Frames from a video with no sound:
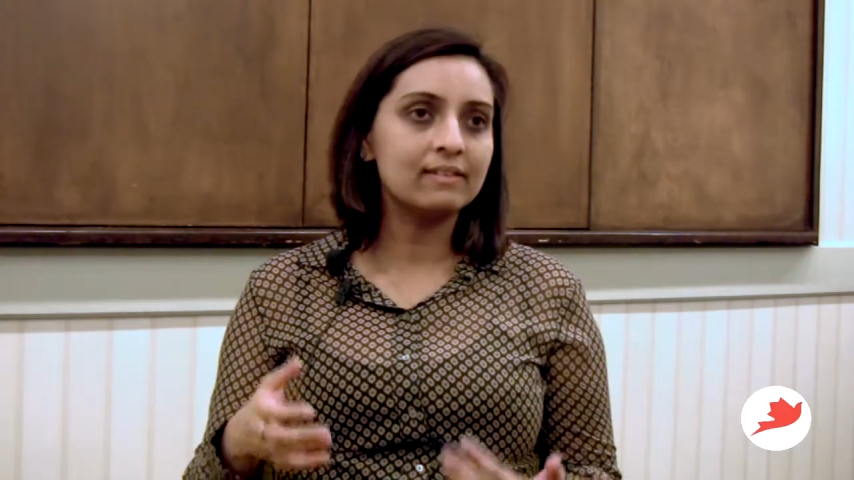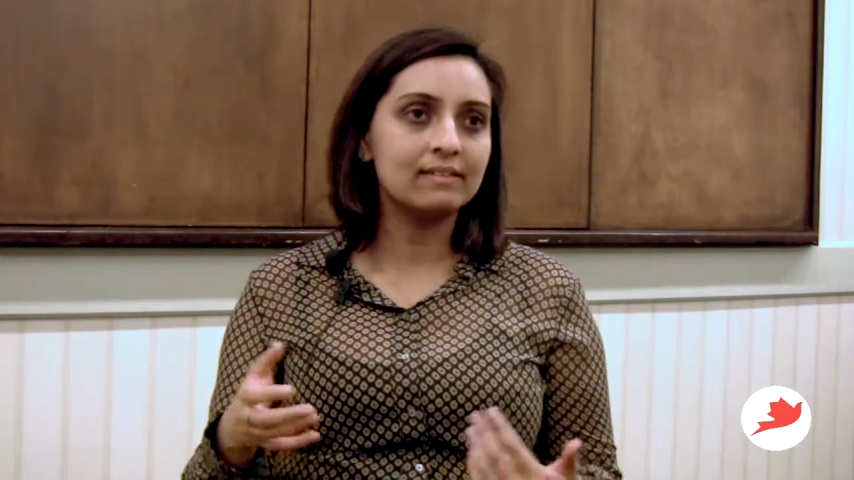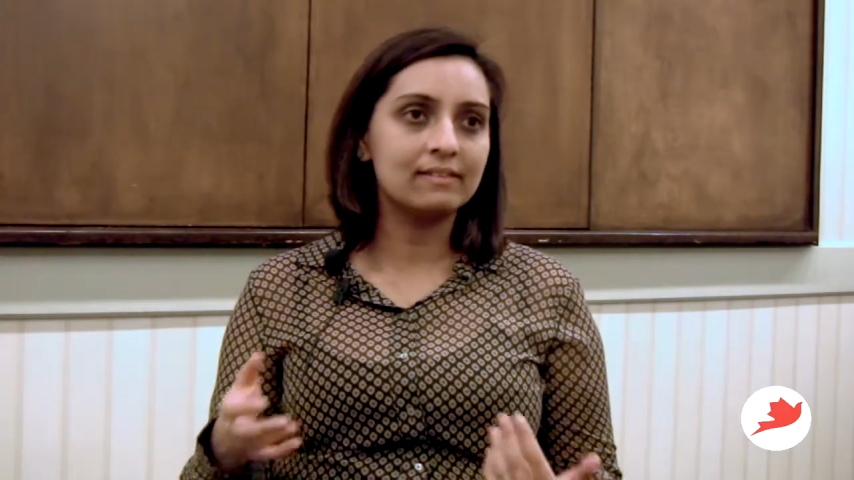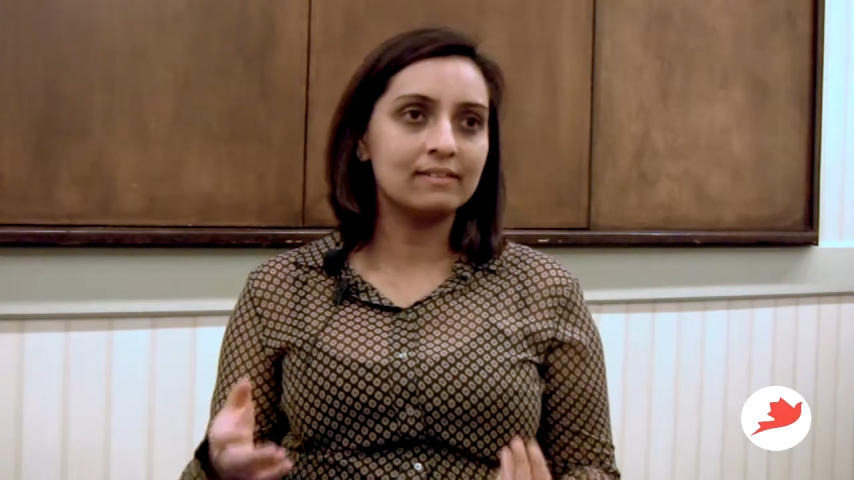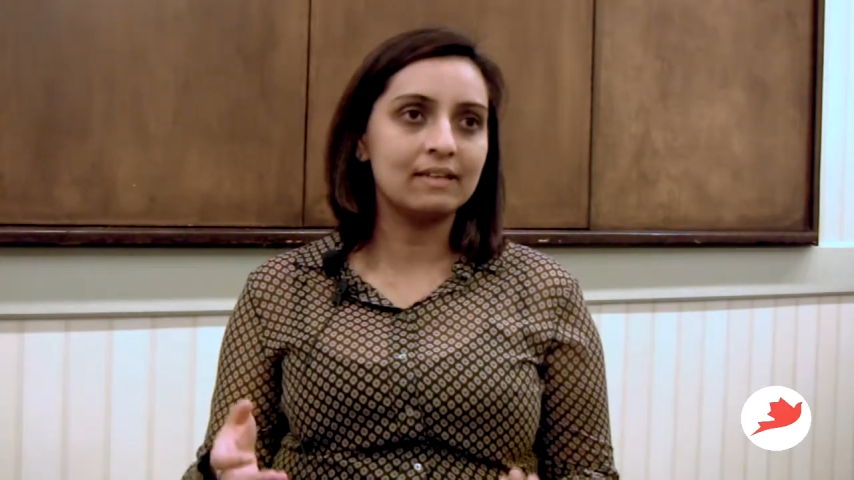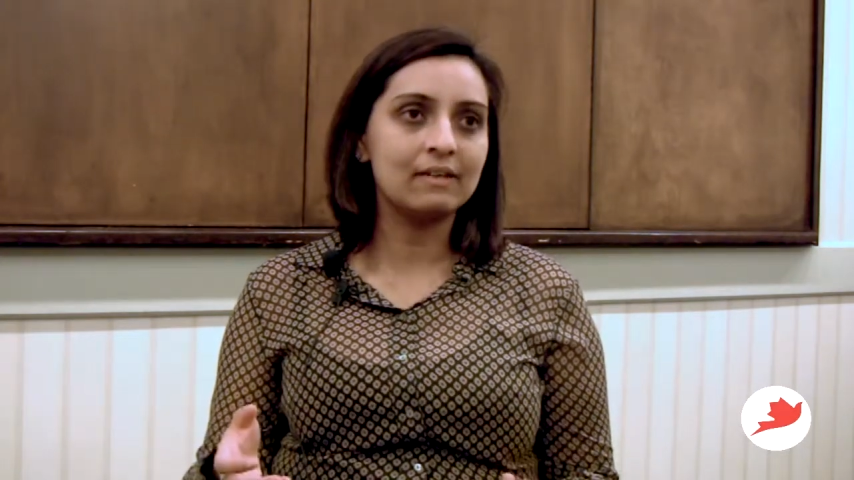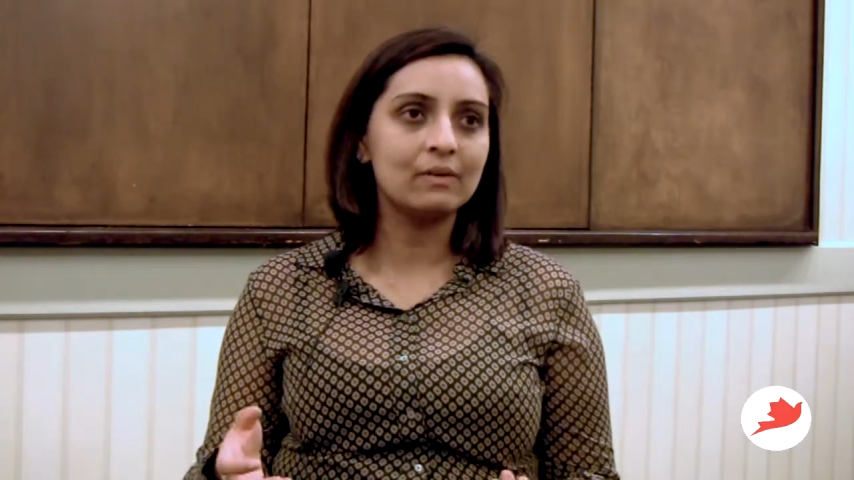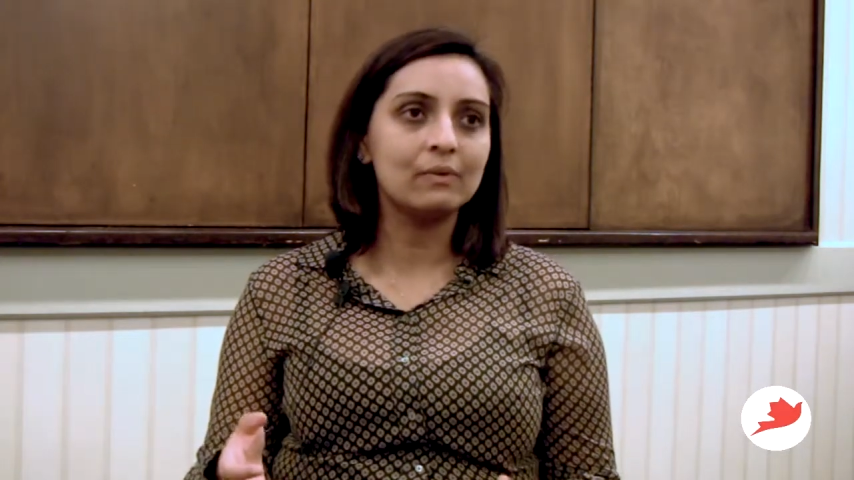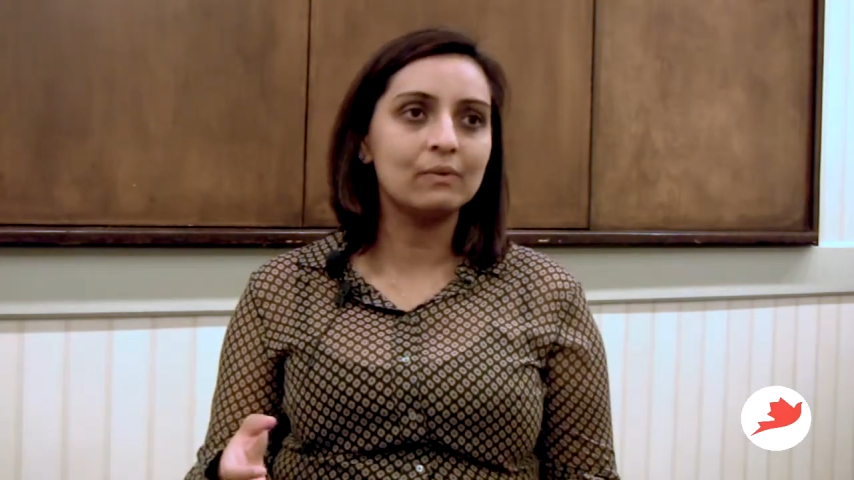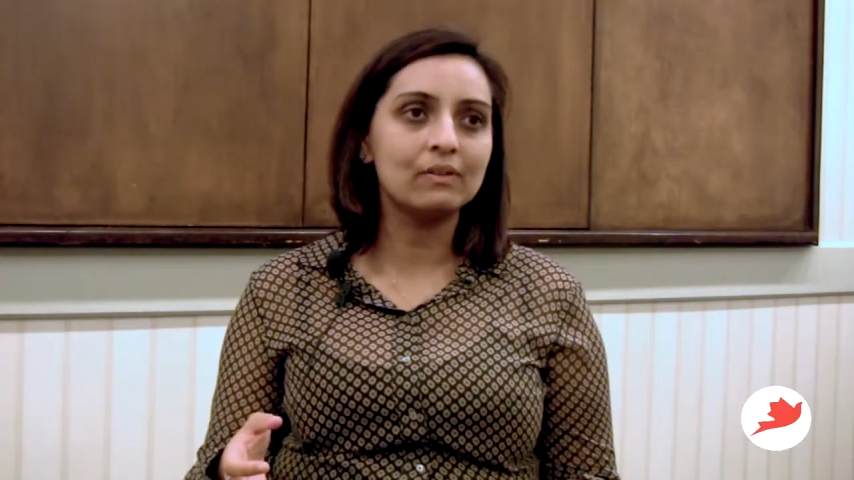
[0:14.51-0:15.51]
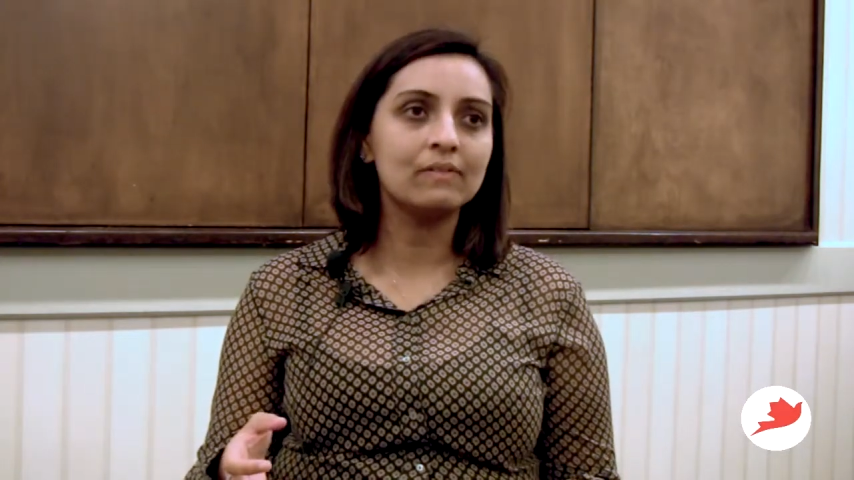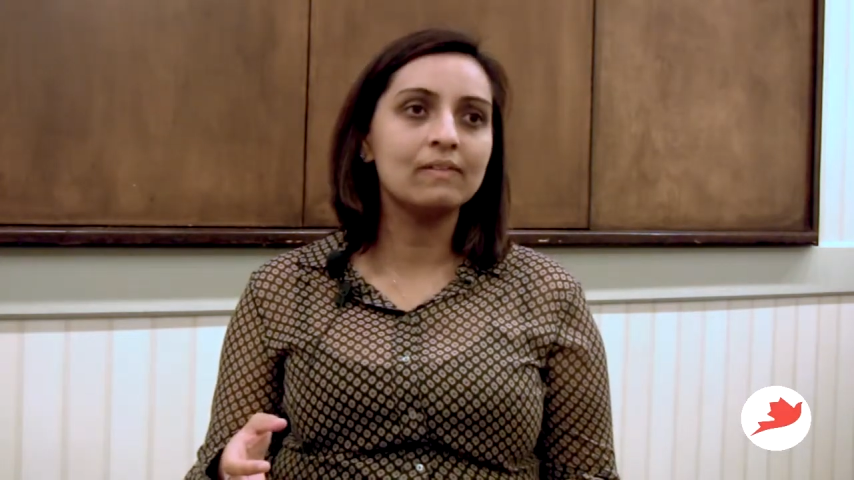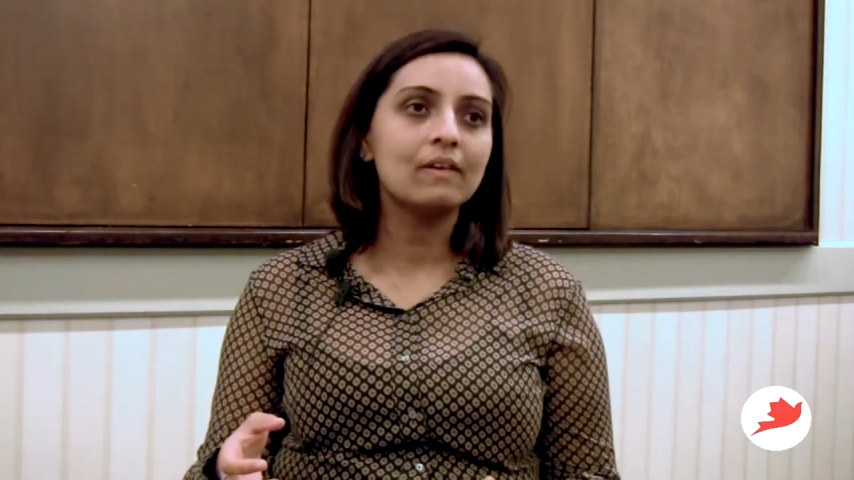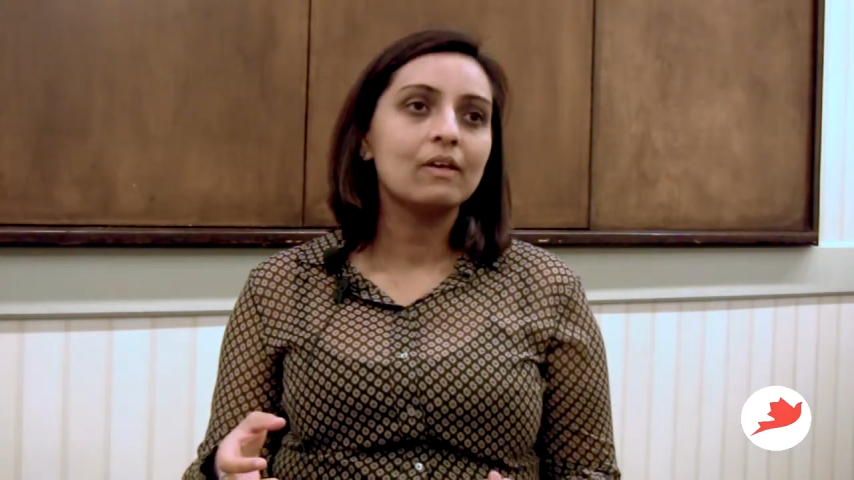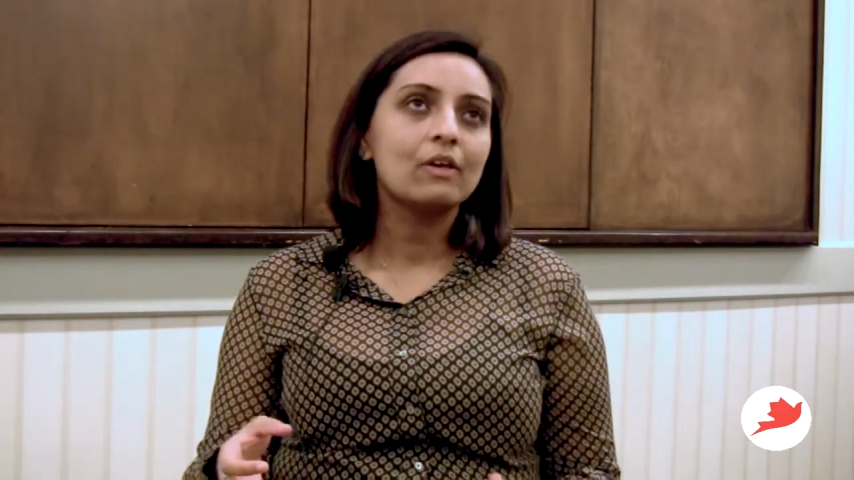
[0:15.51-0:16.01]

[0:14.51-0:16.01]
and stakeholders